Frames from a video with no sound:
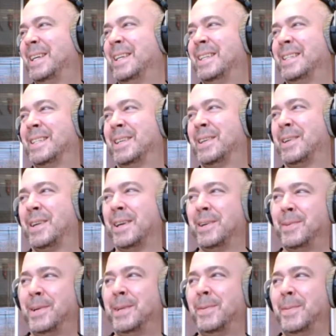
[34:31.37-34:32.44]
He's like, "Okay,
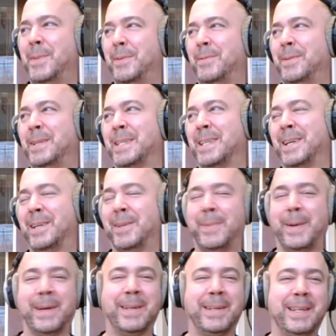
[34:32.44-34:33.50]
what do you want me to freestyle
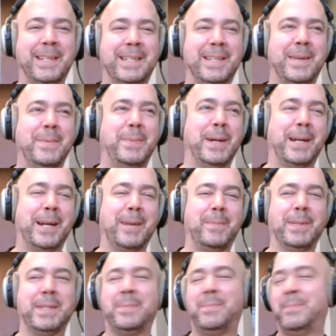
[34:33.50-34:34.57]
about?" And so I pick up
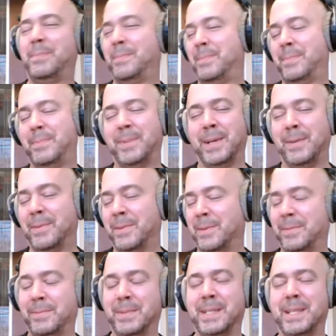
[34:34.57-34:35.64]
this
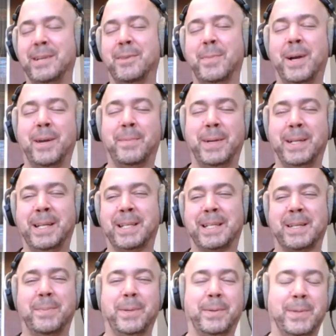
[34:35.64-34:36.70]
whatever is nearby on my desk.
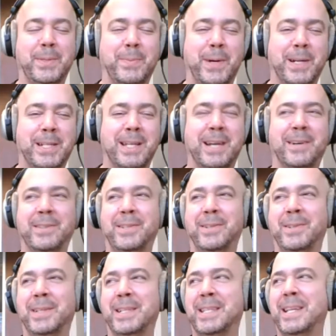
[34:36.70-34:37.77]
I pick up this box of
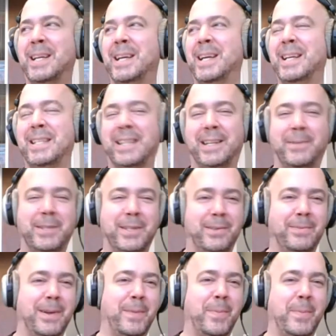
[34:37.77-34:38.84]
Altoids. It's like, I want you to
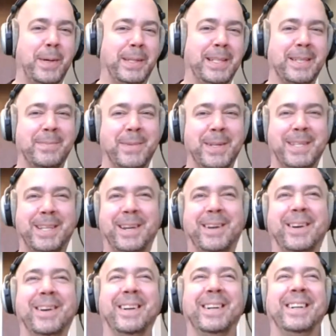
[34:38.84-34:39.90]
rap about these mints
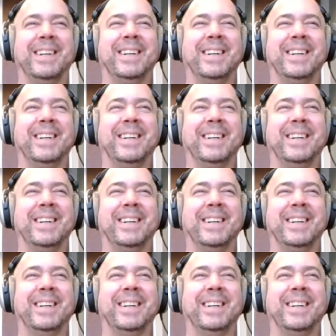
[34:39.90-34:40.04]
here.